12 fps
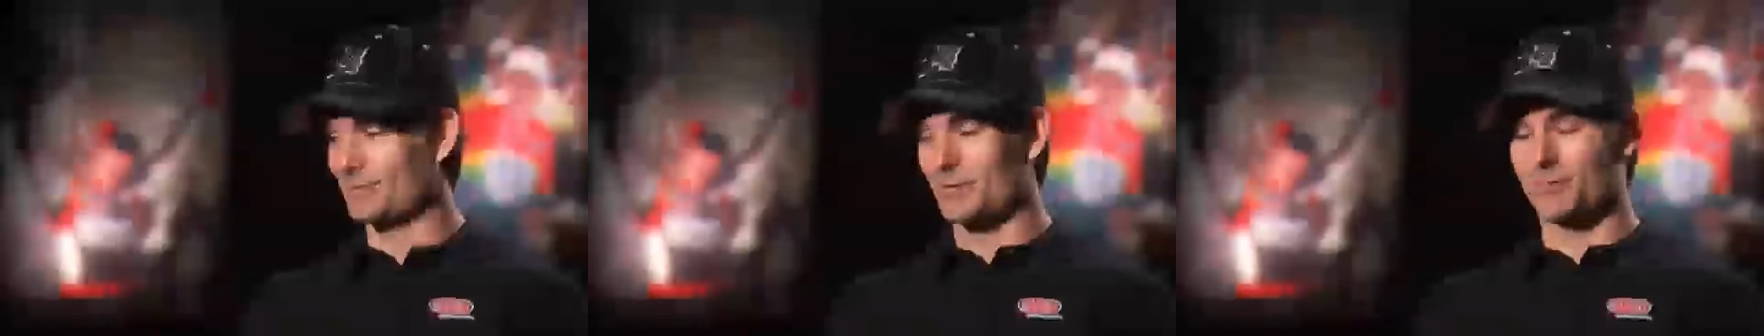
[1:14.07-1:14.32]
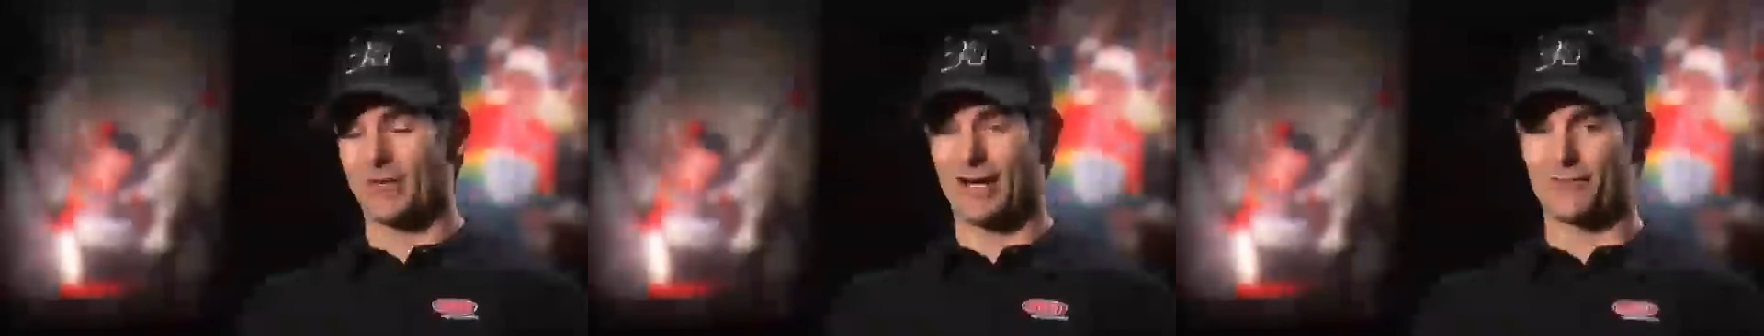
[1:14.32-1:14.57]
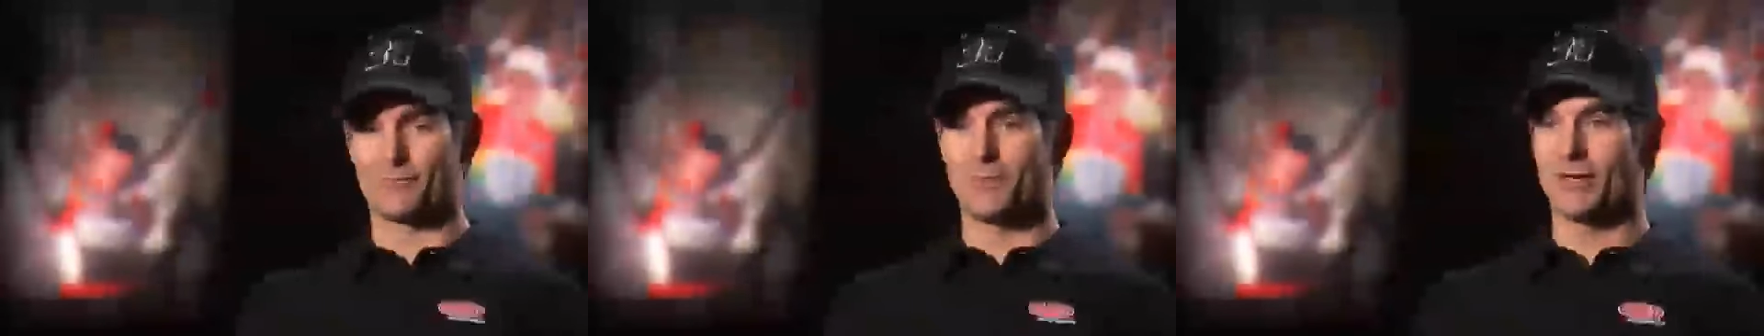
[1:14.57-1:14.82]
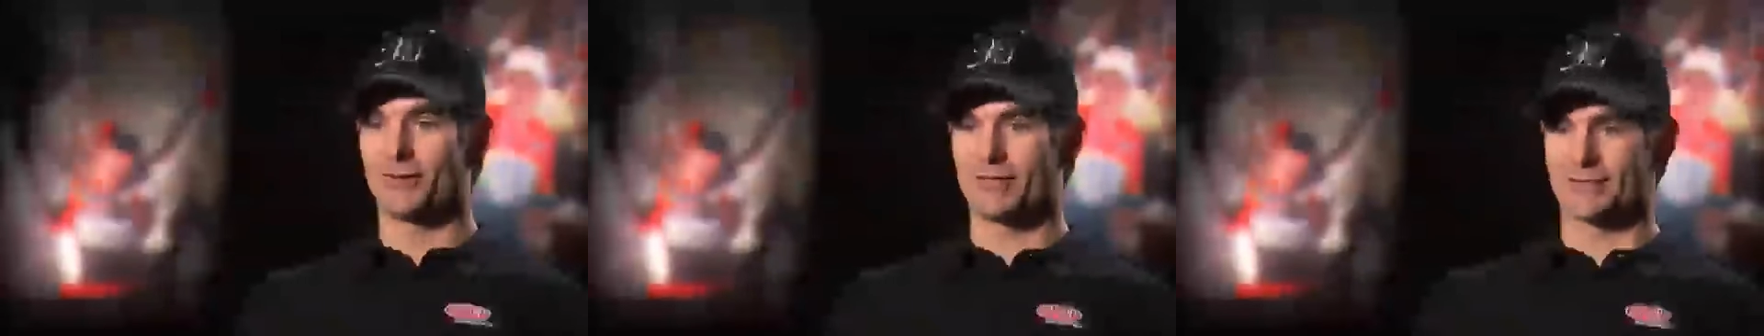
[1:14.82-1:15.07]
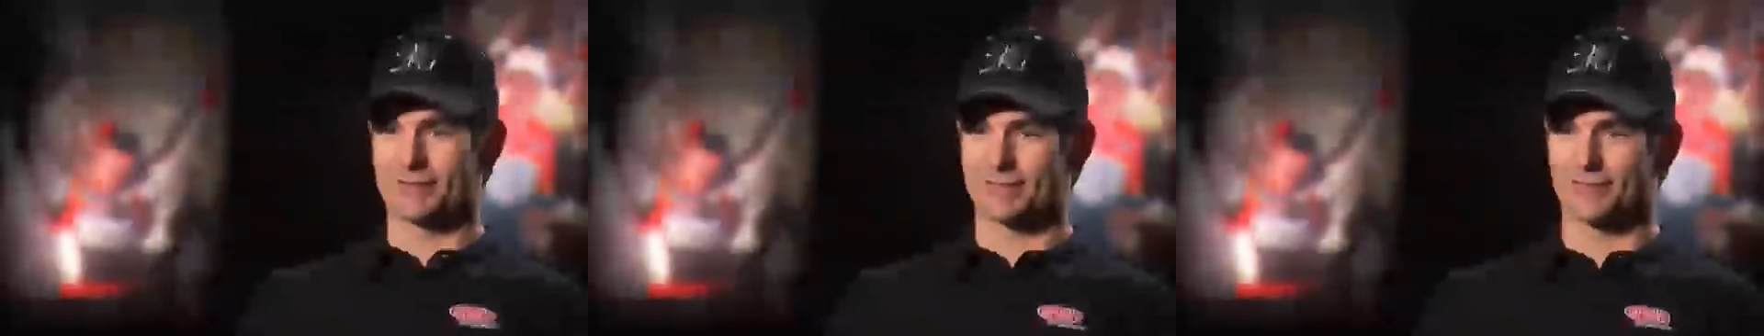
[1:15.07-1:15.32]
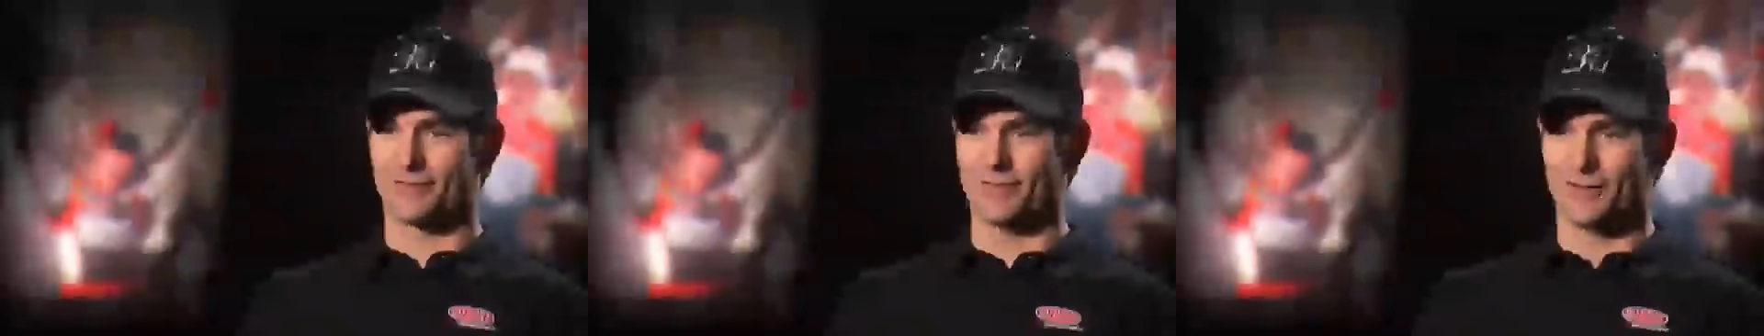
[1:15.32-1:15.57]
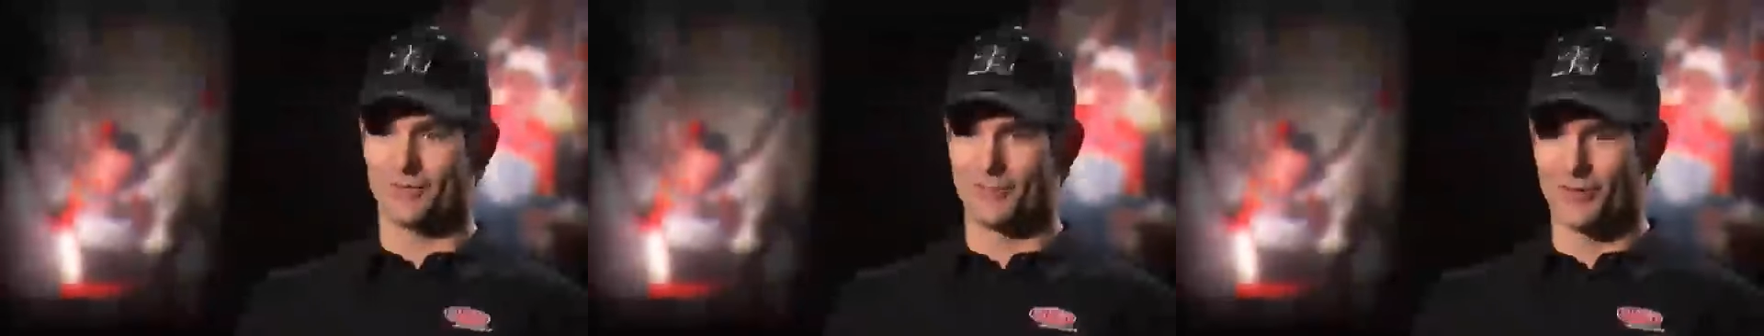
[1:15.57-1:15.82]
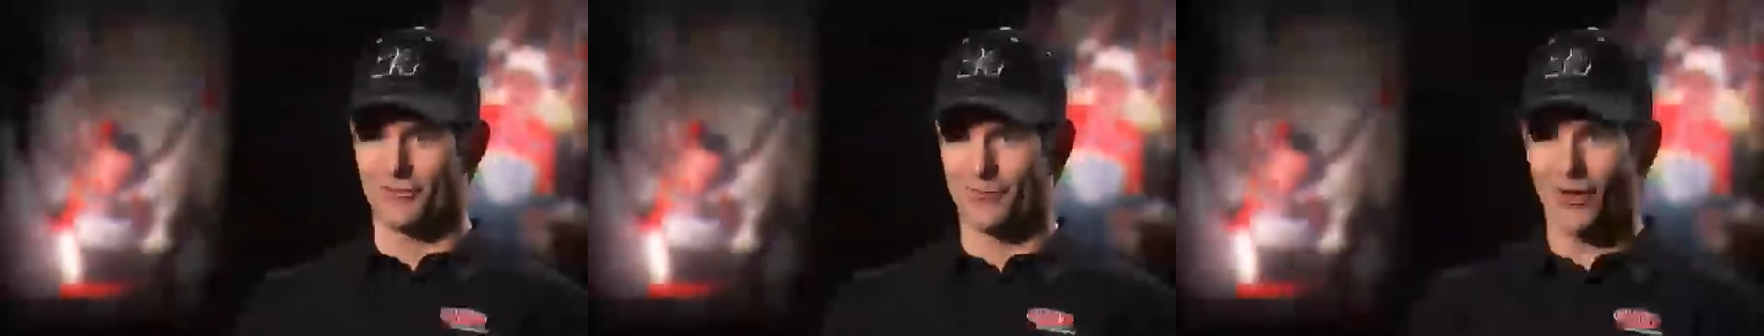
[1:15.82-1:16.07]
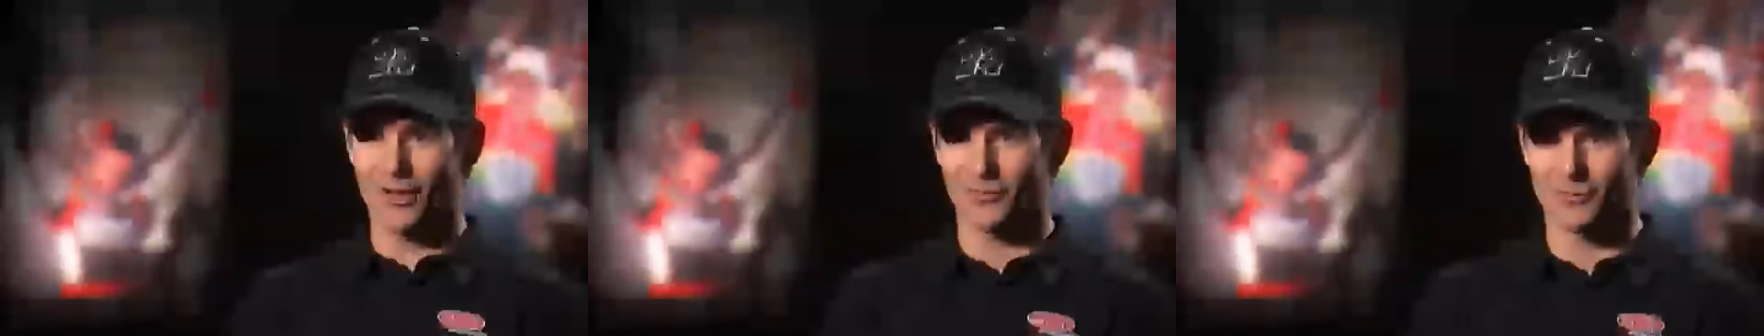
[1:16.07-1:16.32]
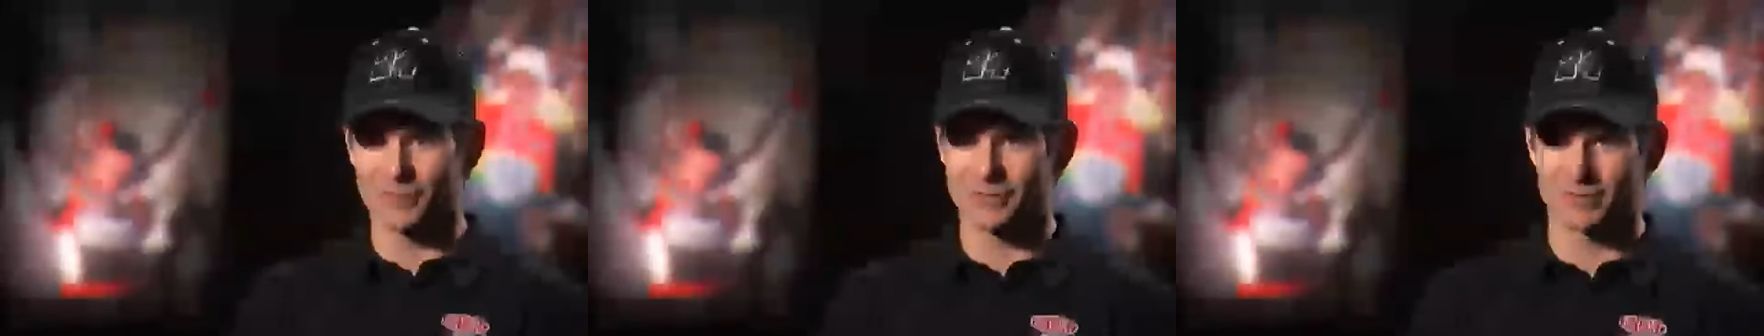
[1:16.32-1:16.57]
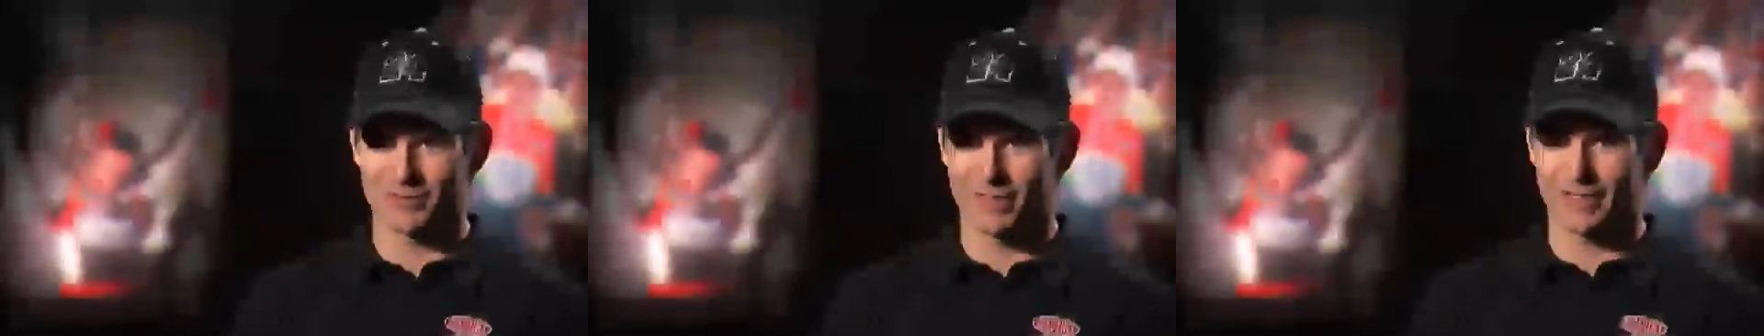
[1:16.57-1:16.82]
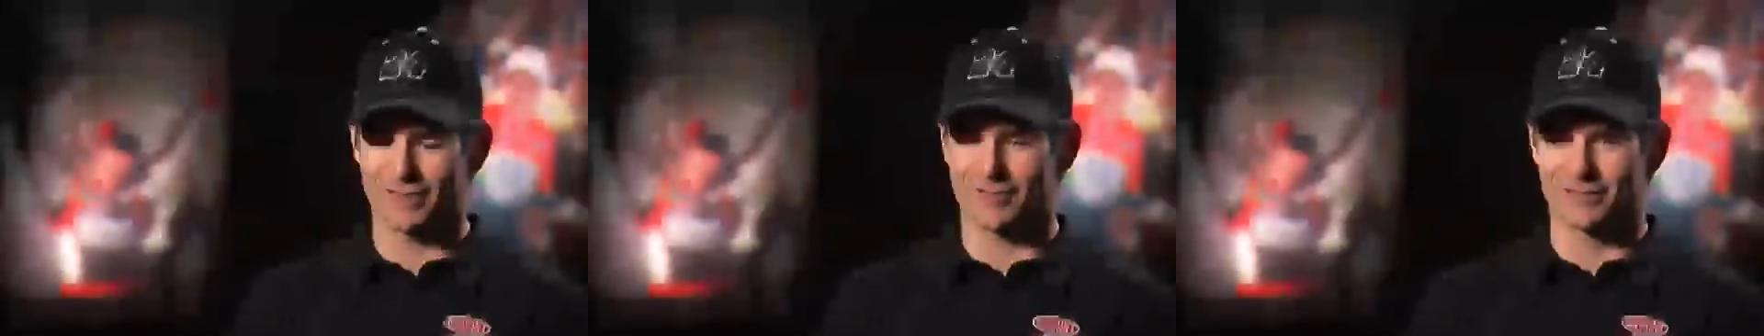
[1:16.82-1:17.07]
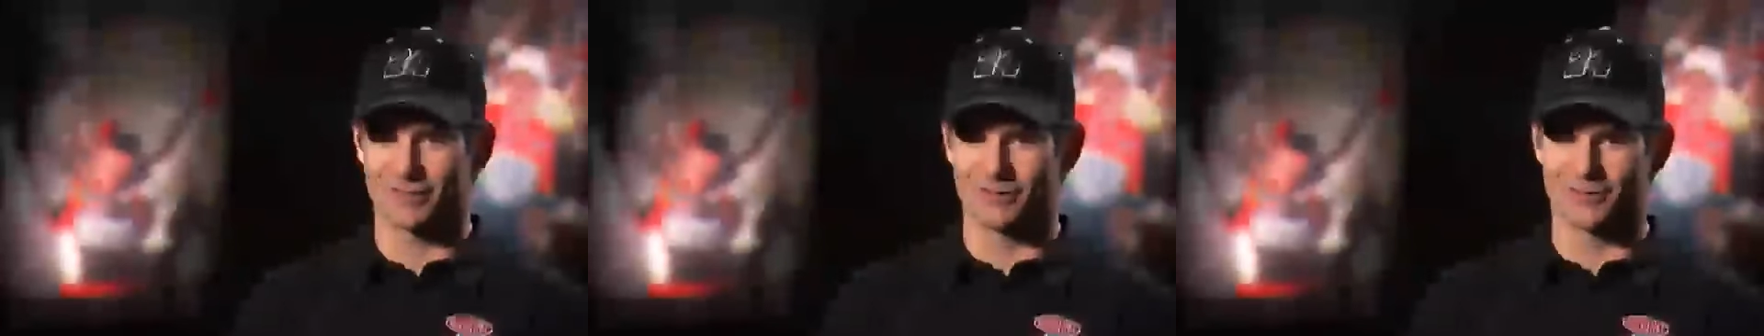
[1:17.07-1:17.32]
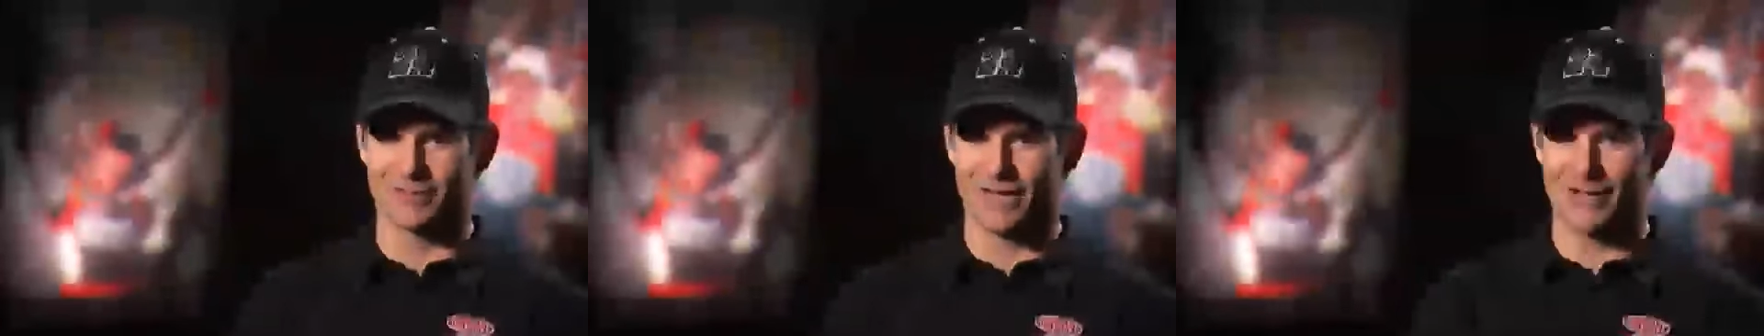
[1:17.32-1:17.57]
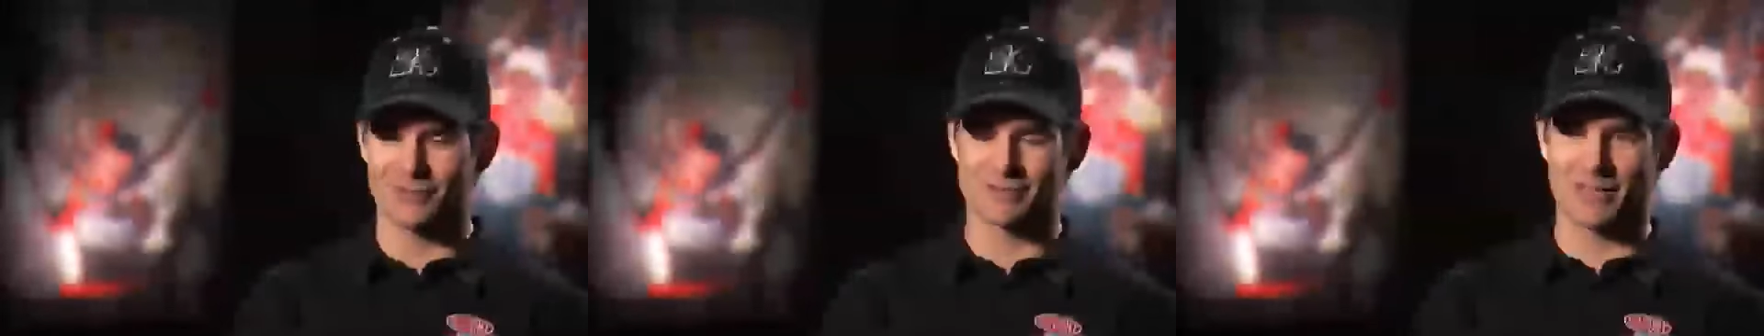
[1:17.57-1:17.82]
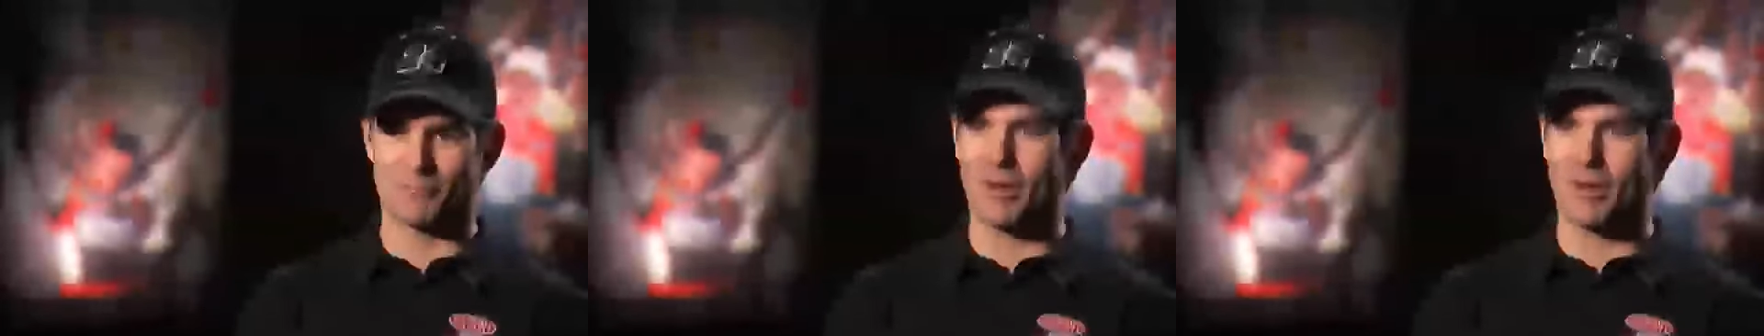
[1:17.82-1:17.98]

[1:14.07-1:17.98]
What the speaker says: people that have millions of followers, and you're like, you know, how is that